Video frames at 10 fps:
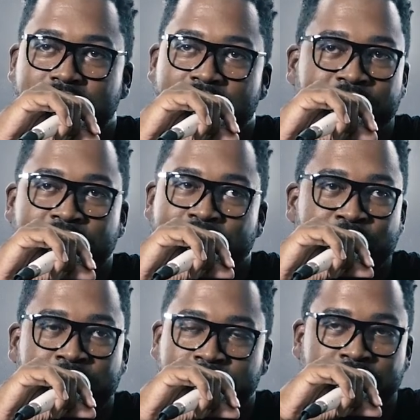I've done
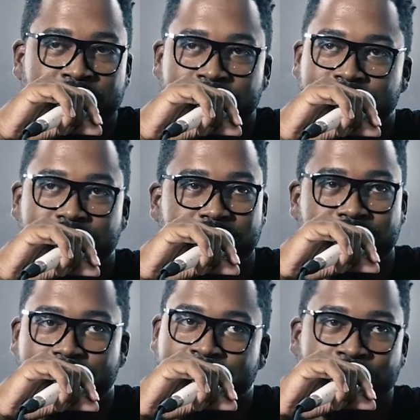work in,
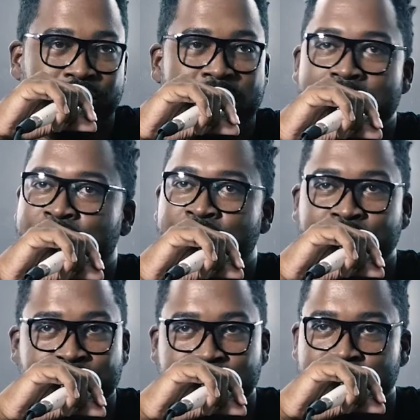you know, Baton
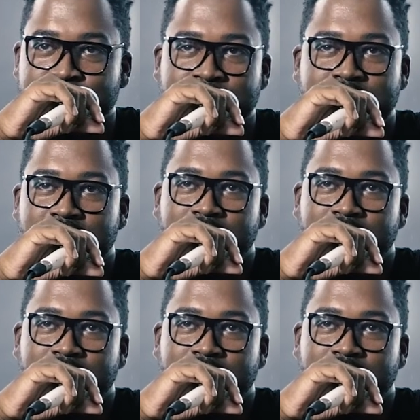Rouge,